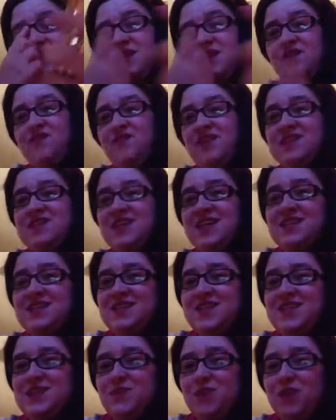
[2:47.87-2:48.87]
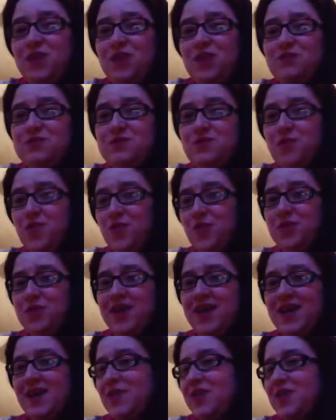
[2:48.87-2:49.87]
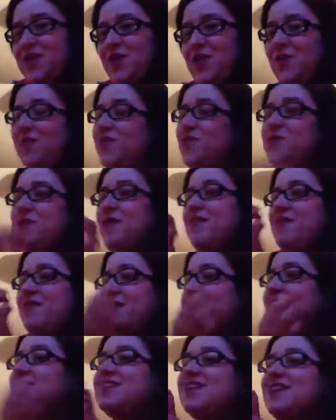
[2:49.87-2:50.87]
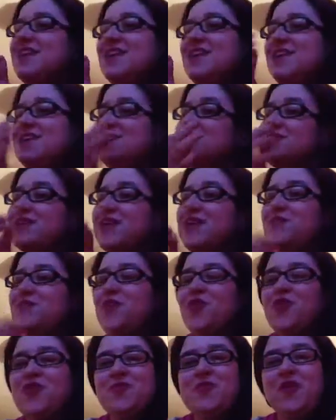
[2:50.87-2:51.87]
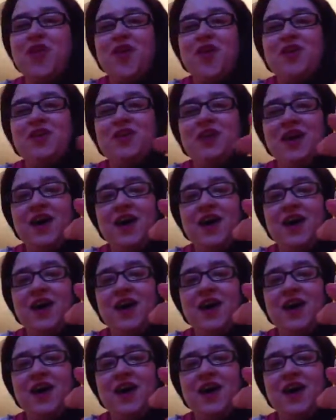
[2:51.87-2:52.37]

that are fantastic to pull out in public, you know, with your mirror and like put them on.